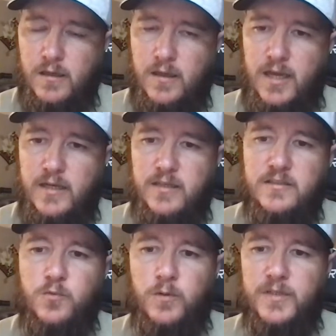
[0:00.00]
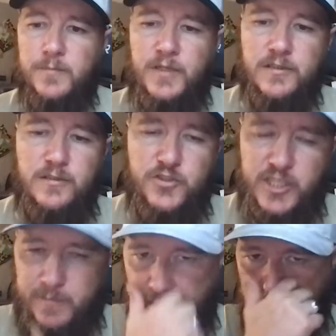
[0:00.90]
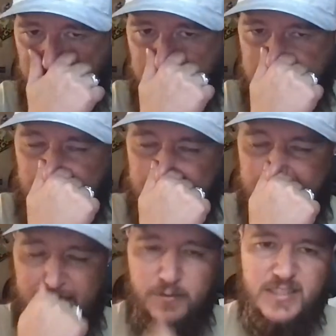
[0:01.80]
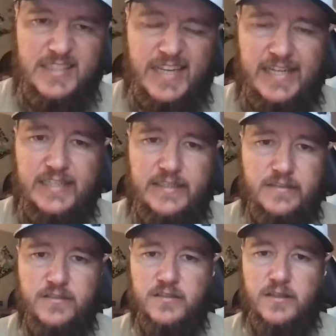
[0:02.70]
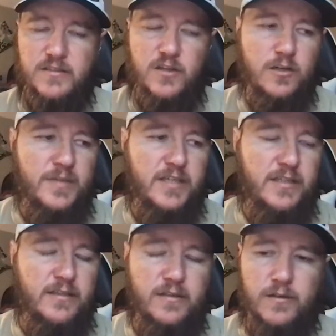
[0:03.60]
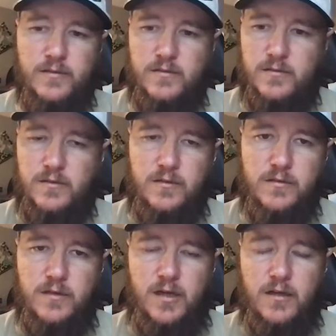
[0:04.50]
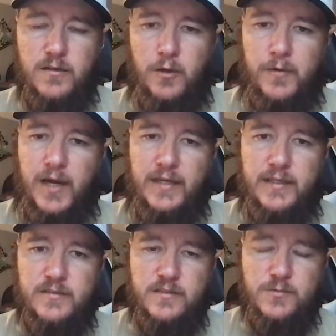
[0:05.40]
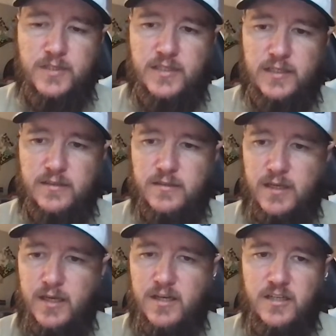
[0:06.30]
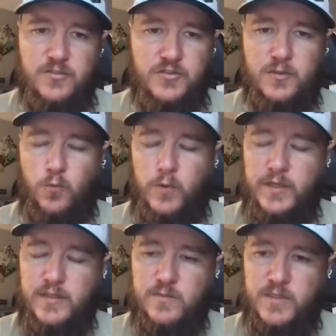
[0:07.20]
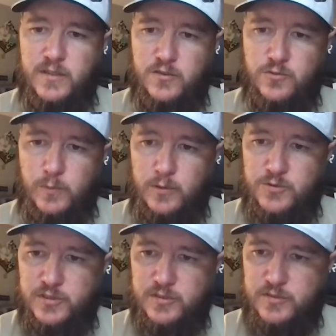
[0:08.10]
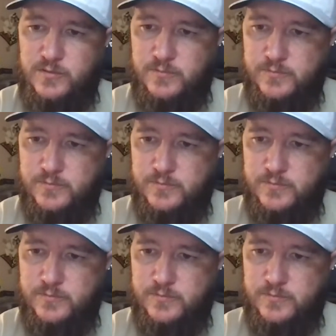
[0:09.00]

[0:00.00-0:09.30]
Yeah, it's warming up here too, JP. I mean, today it was in the 80s. It's going to be low 90s this weekend. Just the wind has been atrocious.